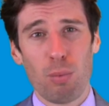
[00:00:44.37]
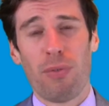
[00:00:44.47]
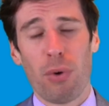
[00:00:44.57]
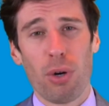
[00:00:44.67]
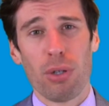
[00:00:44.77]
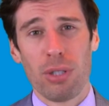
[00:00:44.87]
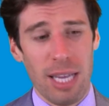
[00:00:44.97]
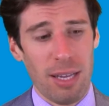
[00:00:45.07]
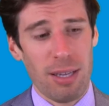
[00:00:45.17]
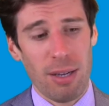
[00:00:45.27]
referrals
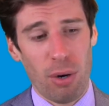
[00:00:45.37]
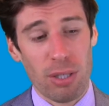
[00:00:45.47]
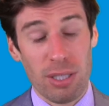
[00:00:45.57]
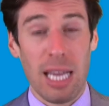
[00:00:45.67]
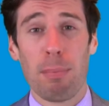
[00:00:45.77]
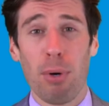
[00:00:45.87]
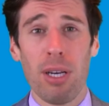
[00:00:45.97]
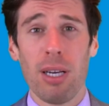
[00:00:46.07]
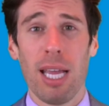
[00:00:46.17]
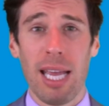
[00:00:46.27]
they are staying put,